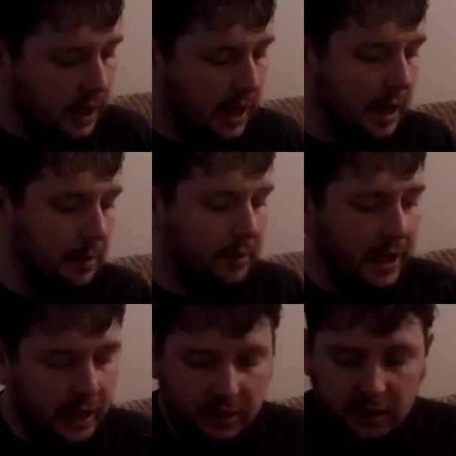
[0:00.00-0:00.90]
Um,
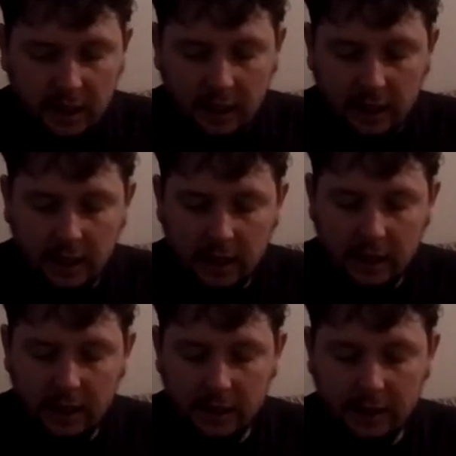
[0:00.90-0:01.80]
they are still,
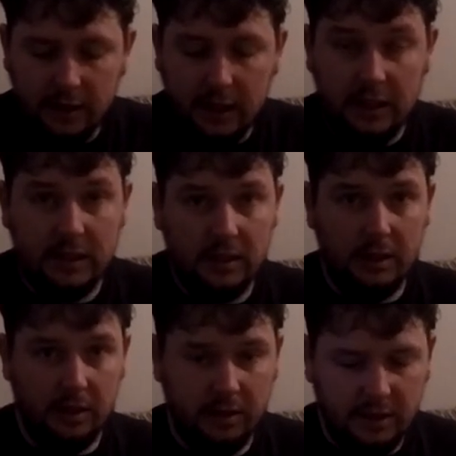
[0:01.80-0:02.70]
this
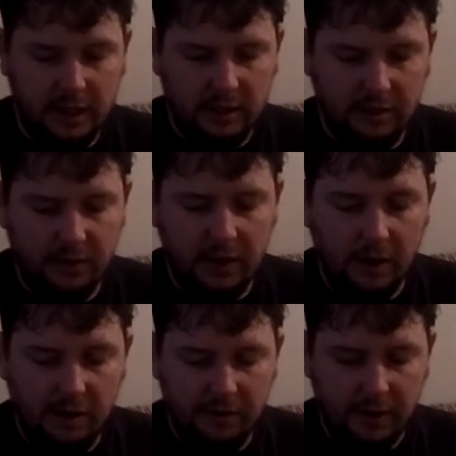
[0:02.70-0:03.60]
section of the
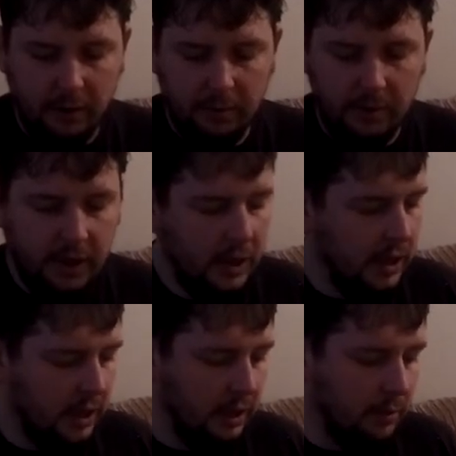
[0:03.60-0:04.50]
video I filmed
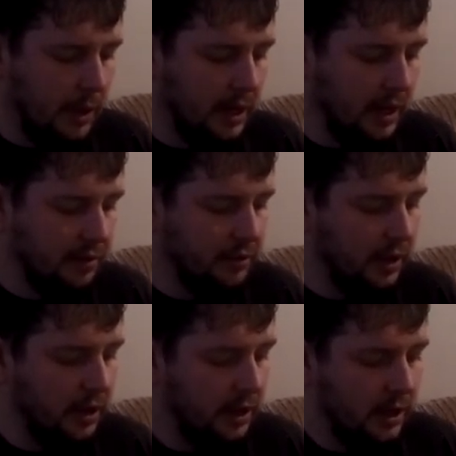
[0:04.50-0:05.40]
a little while
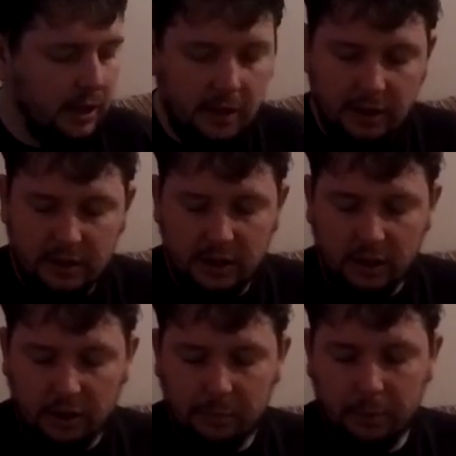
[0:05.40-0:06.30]
after, they're
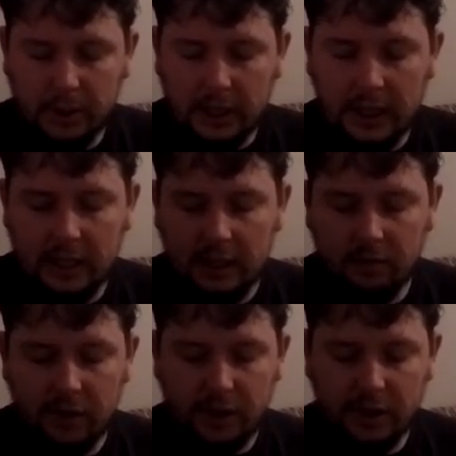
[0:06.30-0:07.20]
still completely
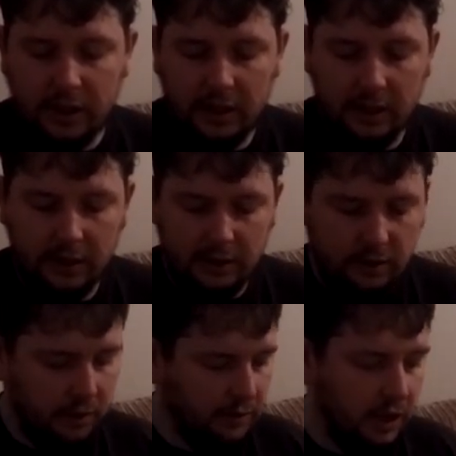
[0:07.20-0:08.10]
rigid, Ooh.
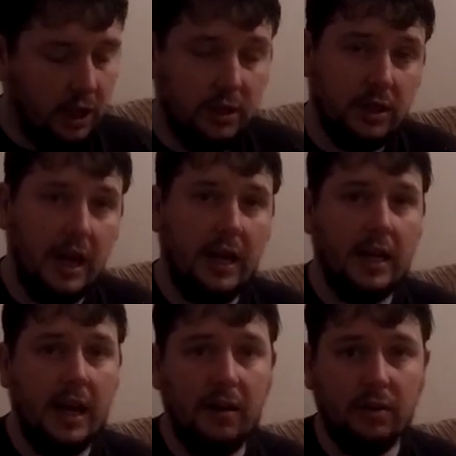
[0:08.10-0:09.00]
so I've not lost
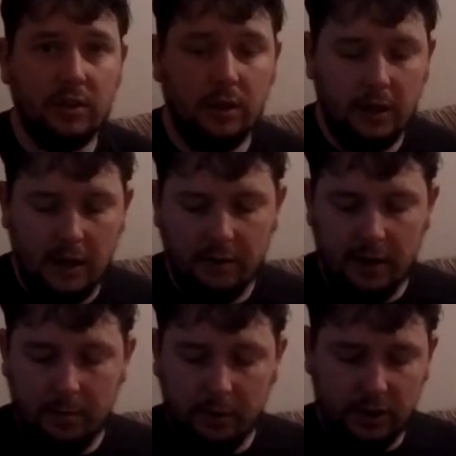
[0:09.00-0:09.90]
any air at all out of
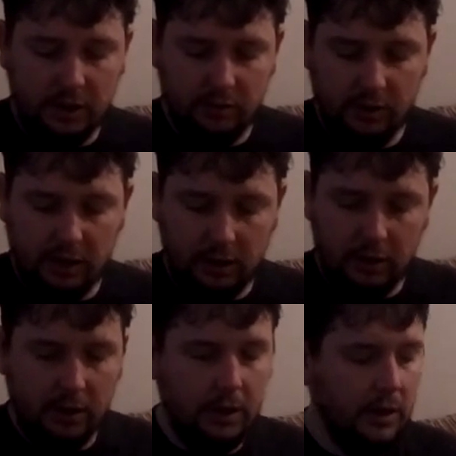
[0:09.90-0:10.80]
them, which is really
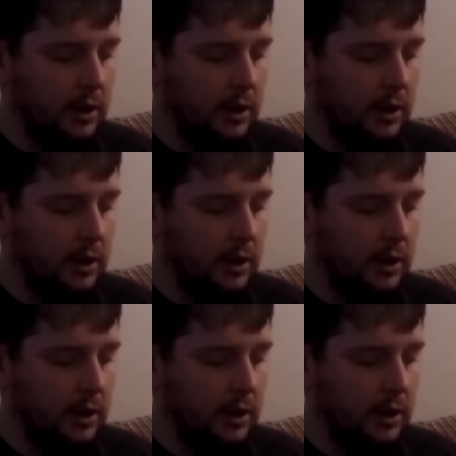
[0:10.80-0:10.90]
good.